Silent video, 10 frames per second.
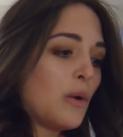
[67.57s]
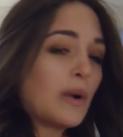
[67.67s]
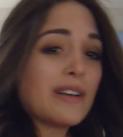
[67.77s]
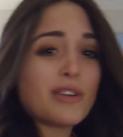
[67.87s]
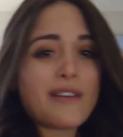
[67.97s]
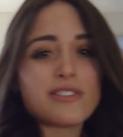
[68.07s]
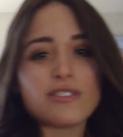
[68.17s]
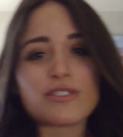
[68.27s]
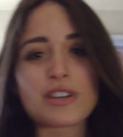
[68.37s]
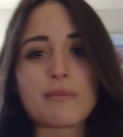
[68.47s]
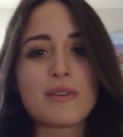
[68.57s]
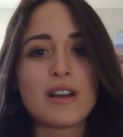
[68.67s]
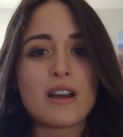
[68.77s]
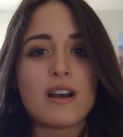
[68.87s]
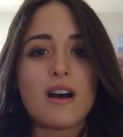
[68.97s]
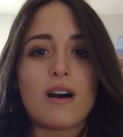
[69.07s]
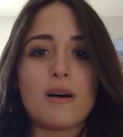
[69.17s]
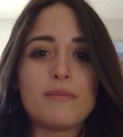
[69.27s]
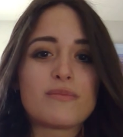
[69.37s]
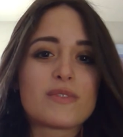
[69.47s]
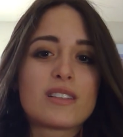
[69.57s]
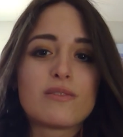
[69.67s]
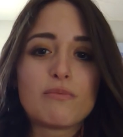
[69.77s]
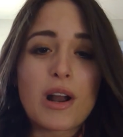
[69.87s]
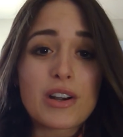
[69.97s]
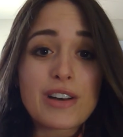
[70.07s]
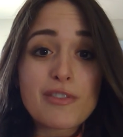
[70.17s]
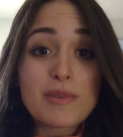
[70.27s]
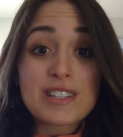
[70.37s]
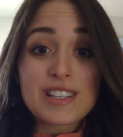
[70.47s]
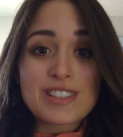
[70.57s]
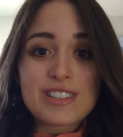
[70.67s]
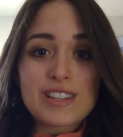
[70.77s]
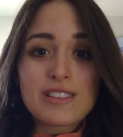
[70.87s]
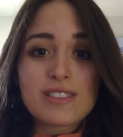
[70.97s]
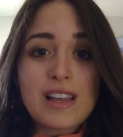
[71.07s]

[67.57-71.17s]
whenever you have to do some um, monitoring from a distance.